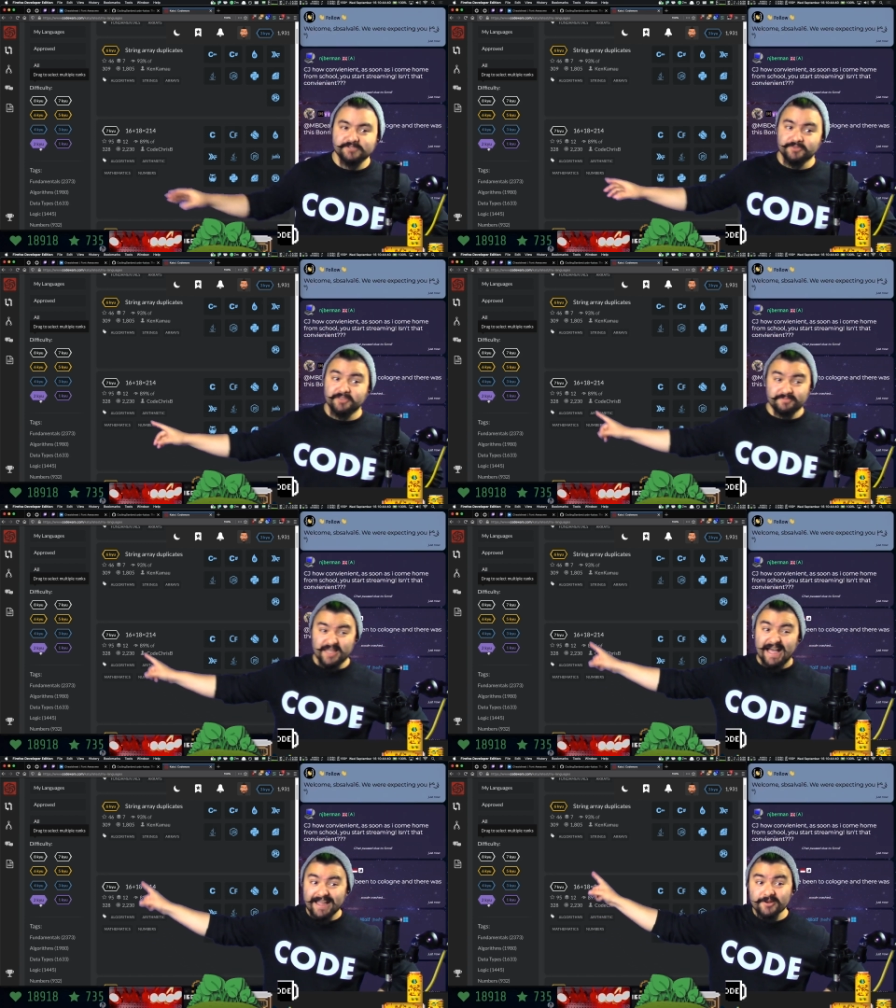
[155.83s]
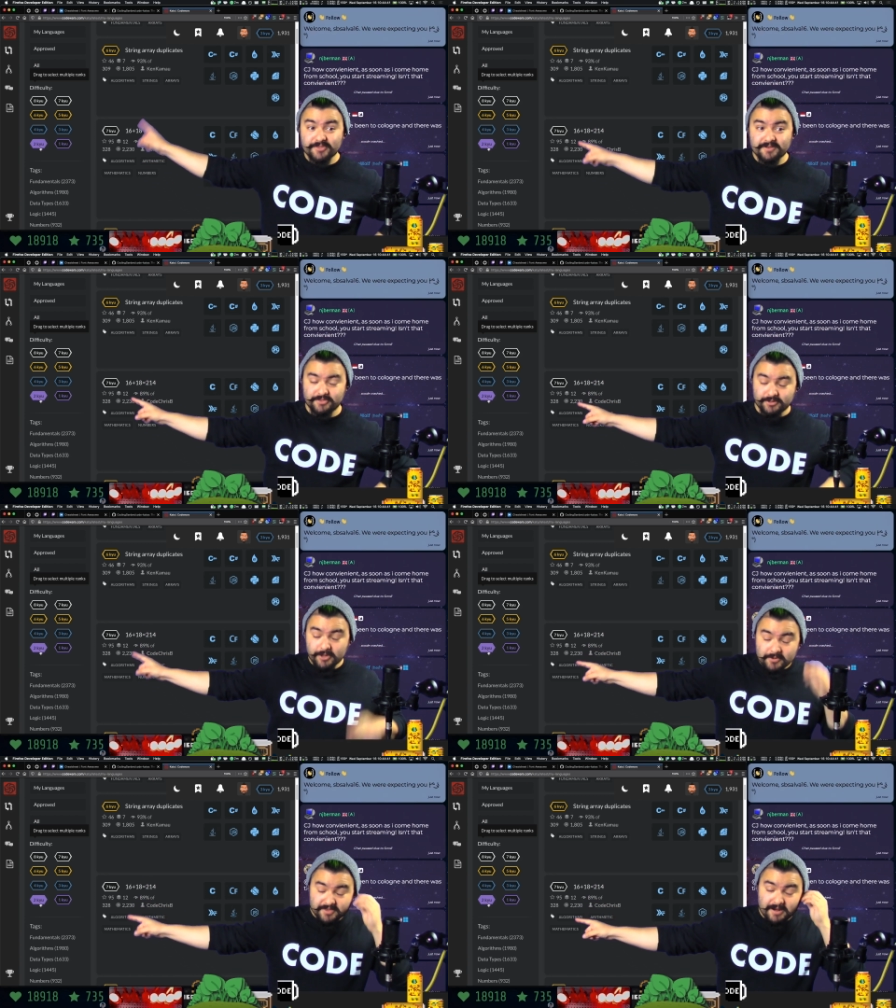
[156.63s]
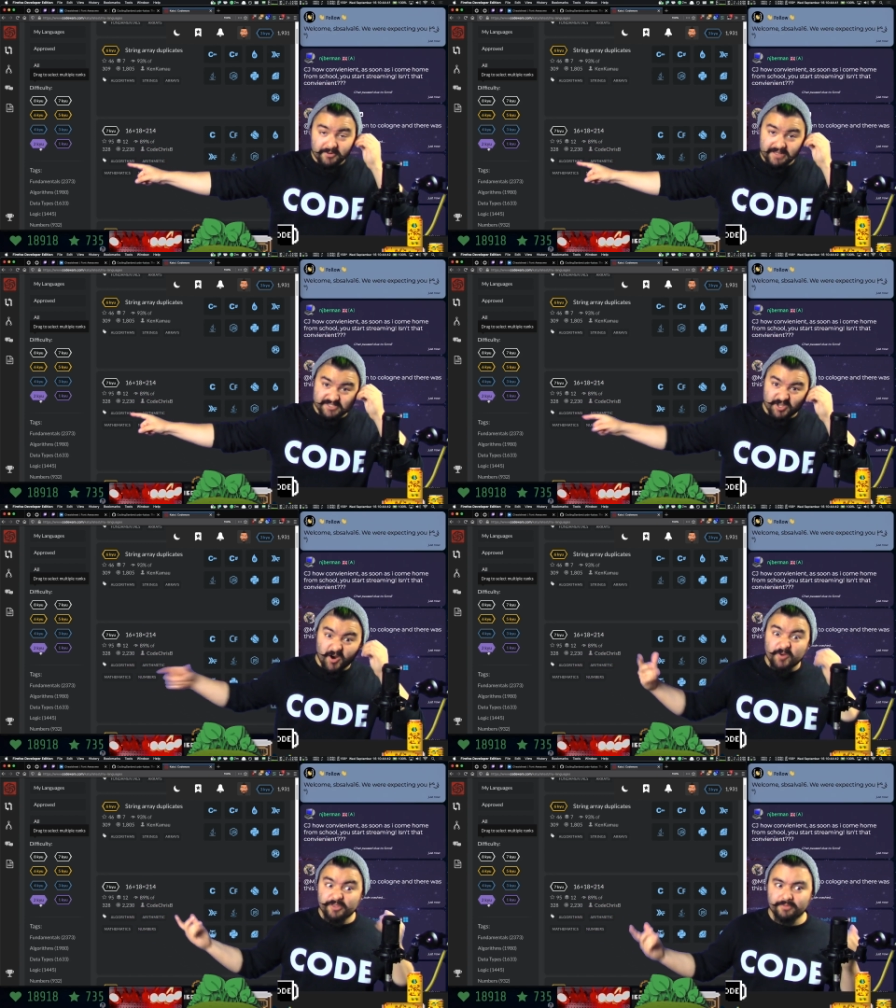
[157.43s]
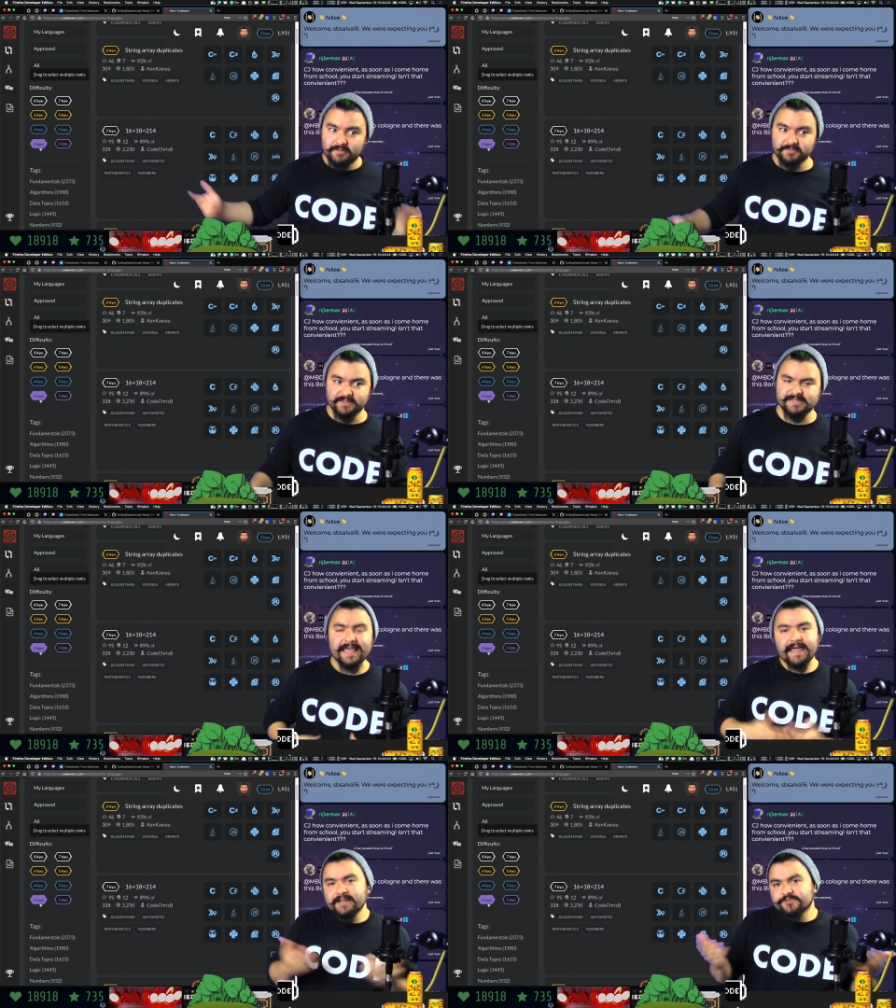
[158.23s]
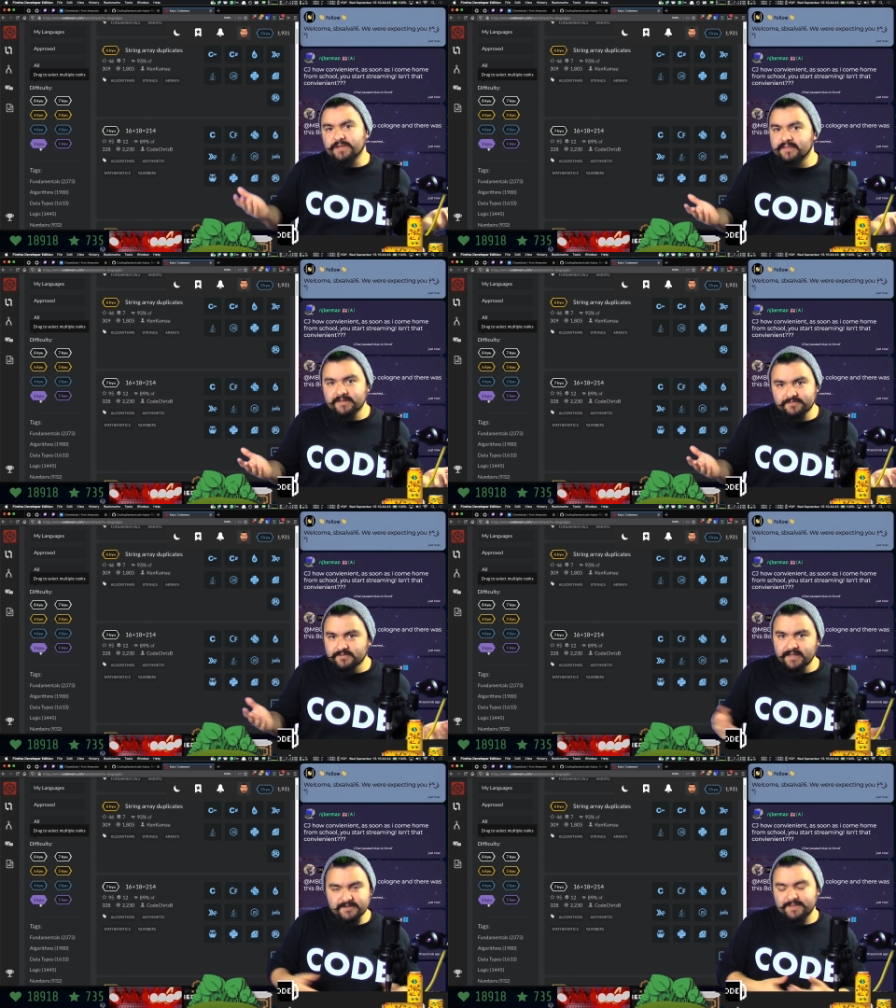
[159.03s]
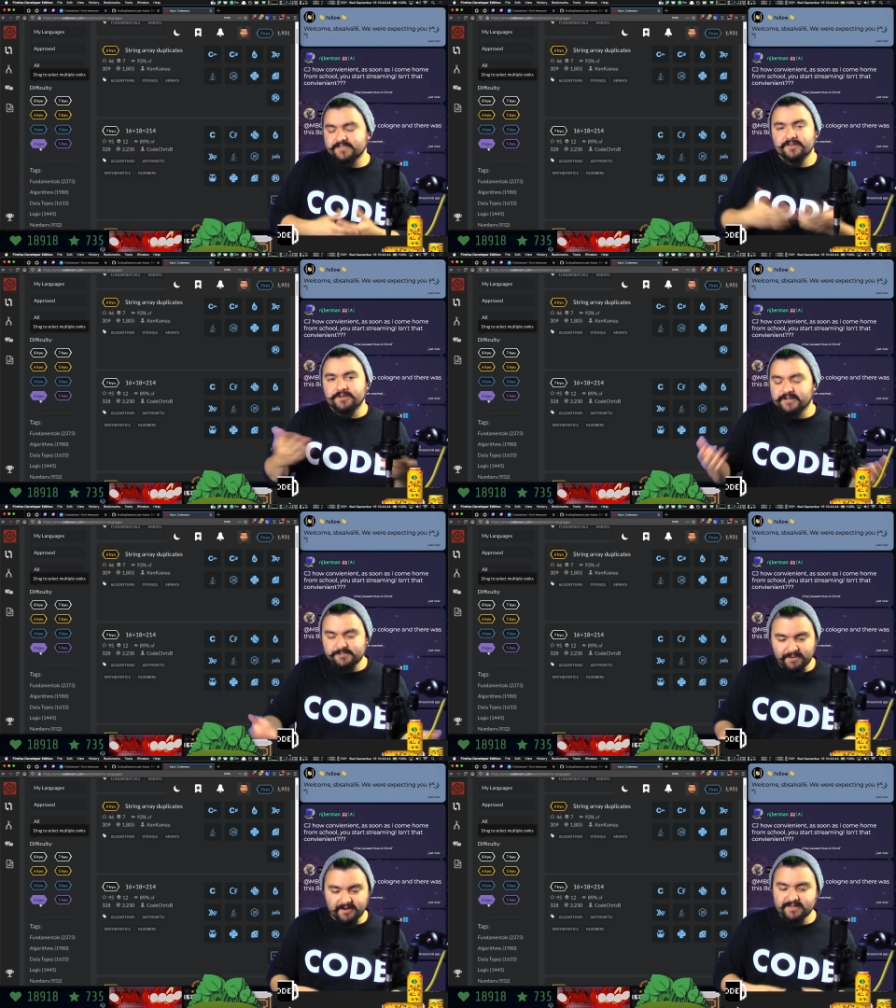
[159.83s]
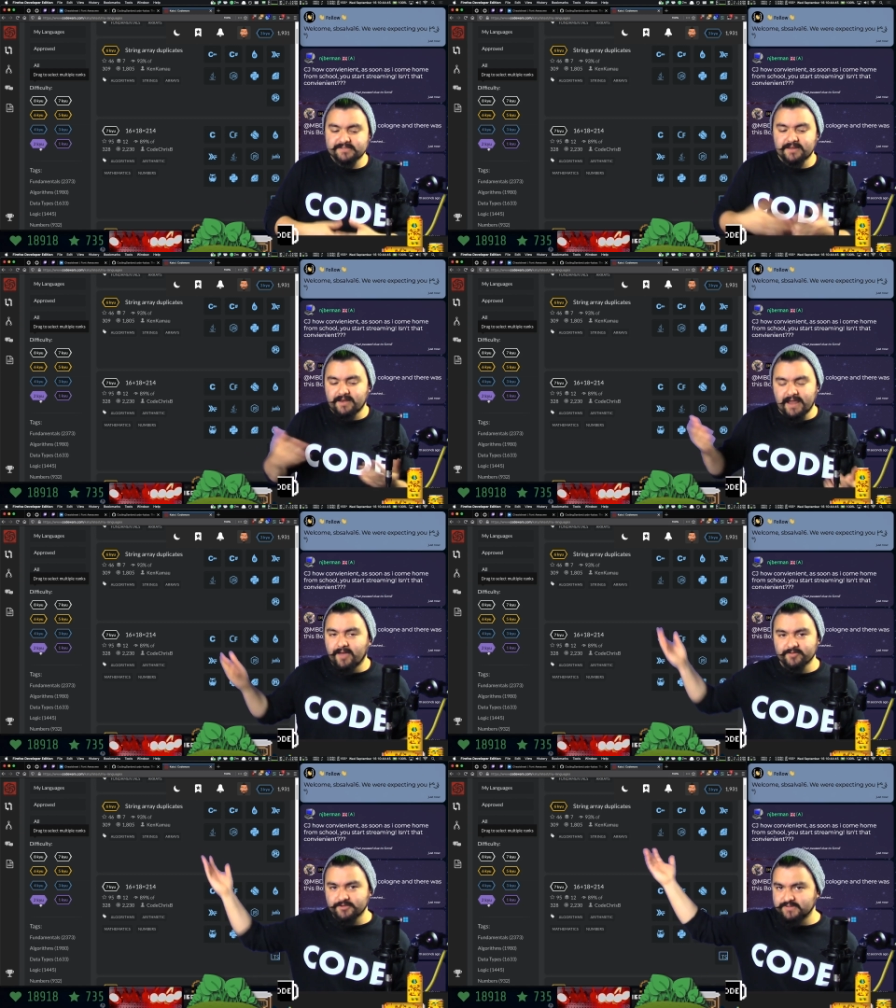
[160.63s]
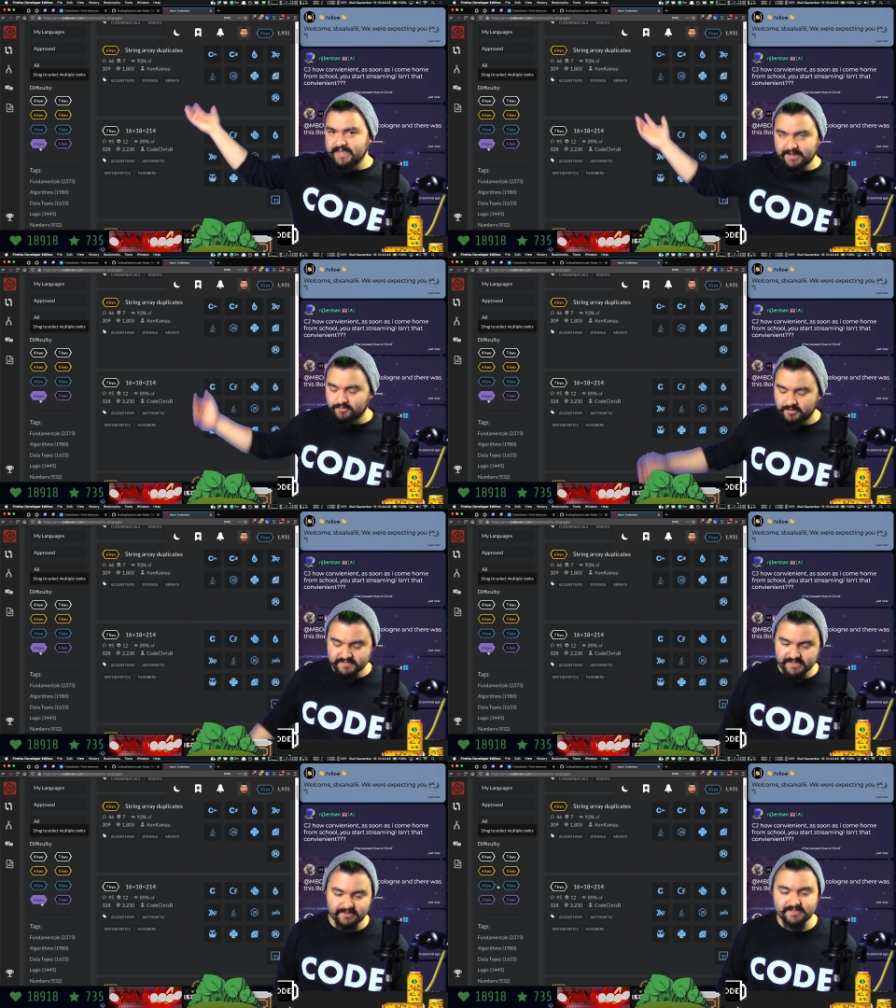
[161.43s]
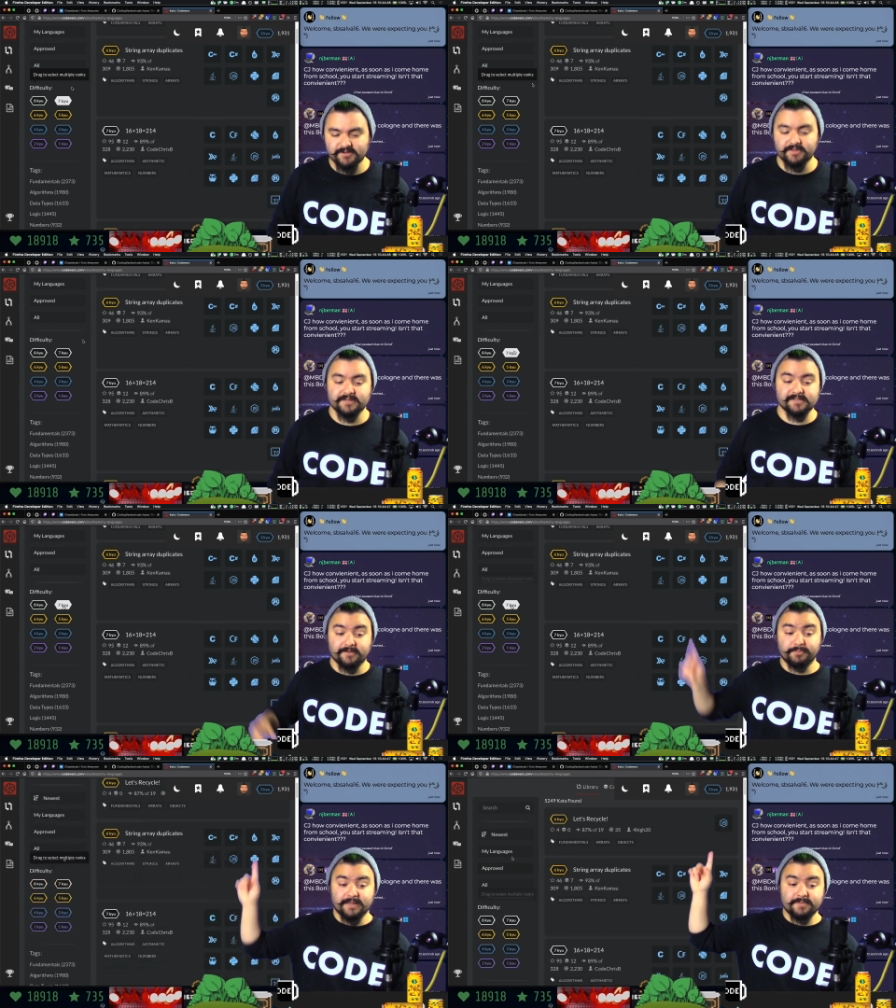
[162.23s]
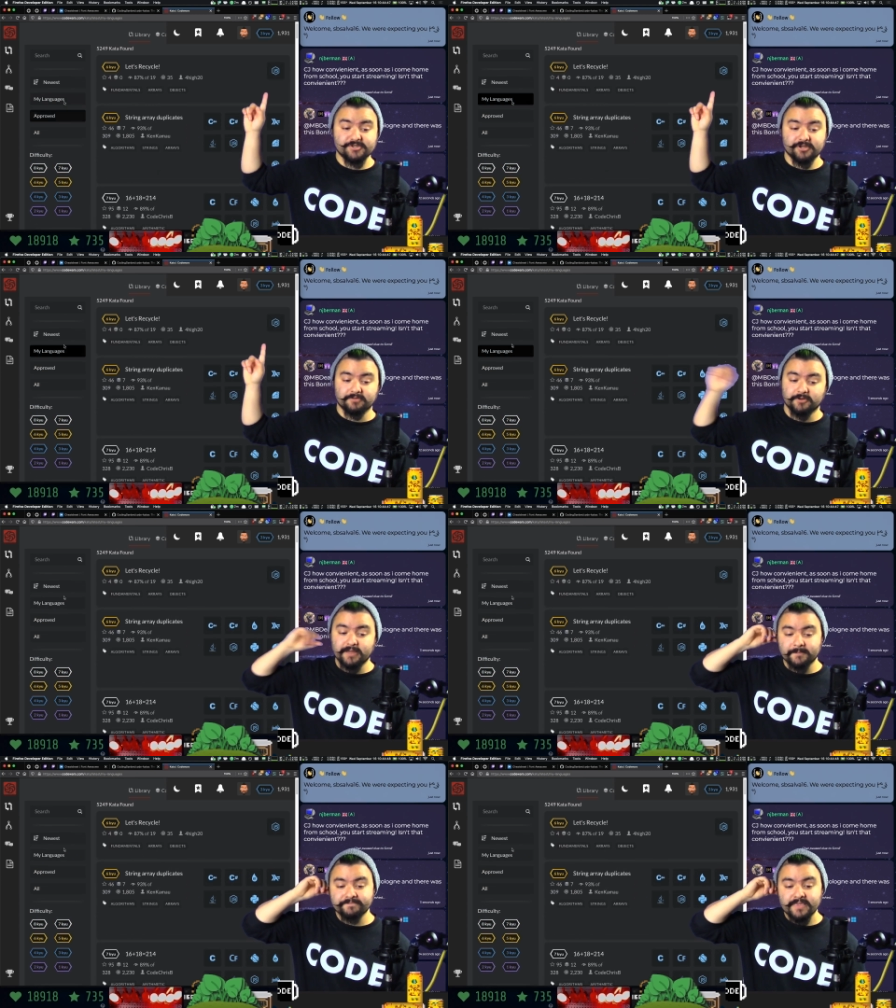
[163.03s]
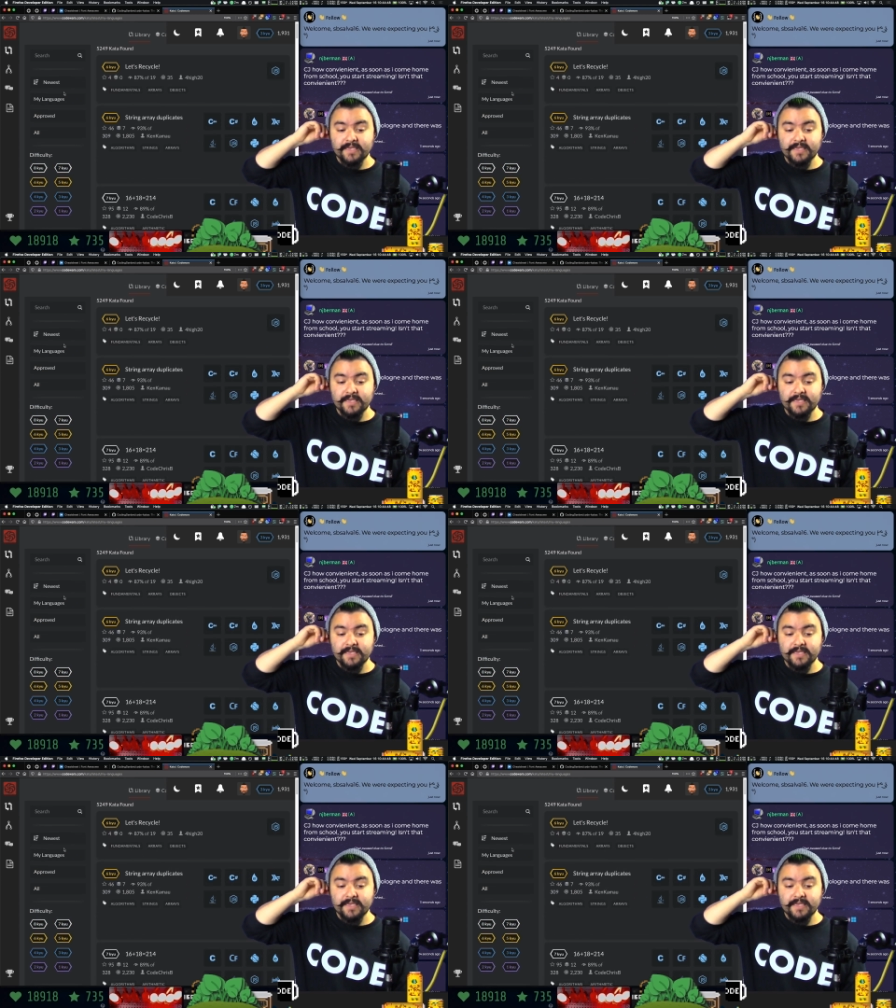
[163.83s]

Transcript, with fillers: So the the higher the the lower the number gets, the harder the problem gets. And it's relative. It depends on your experience and how you take in problems like this, all that good stuff. But let me show you real quick.